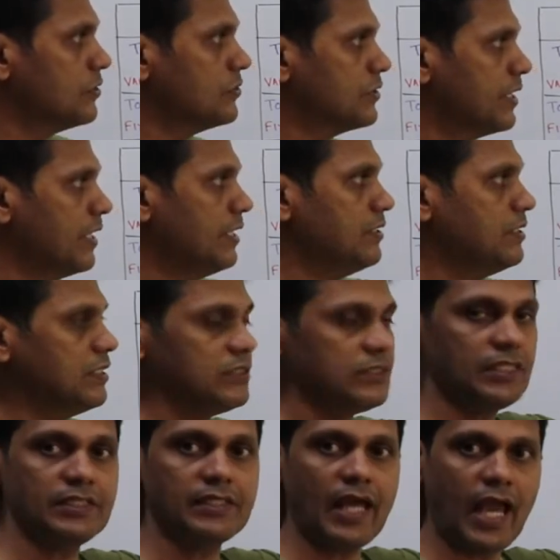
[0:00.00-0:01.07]
changes
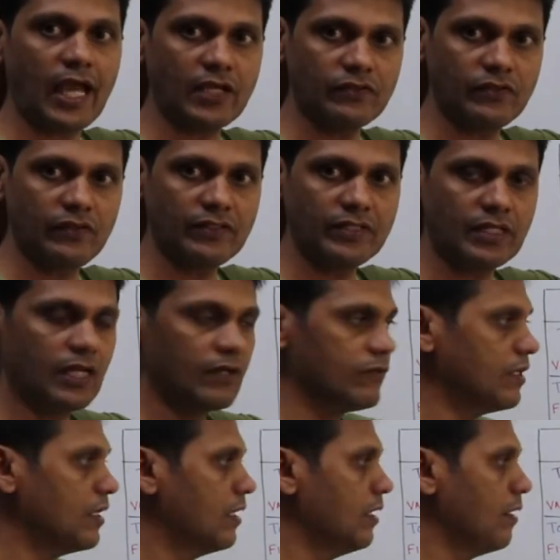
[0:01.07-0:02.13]
in the activity
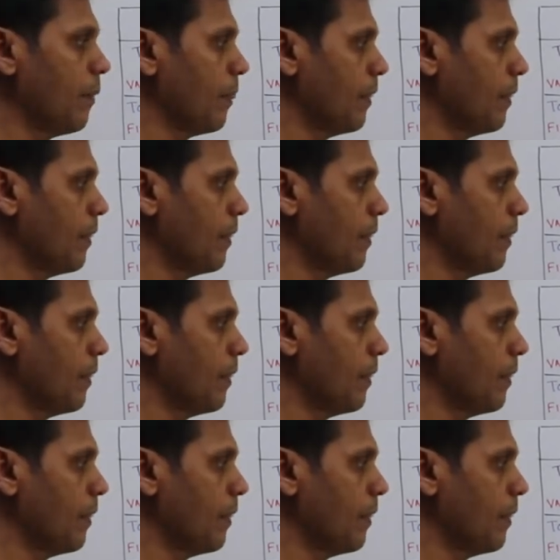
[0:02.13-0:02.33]
level,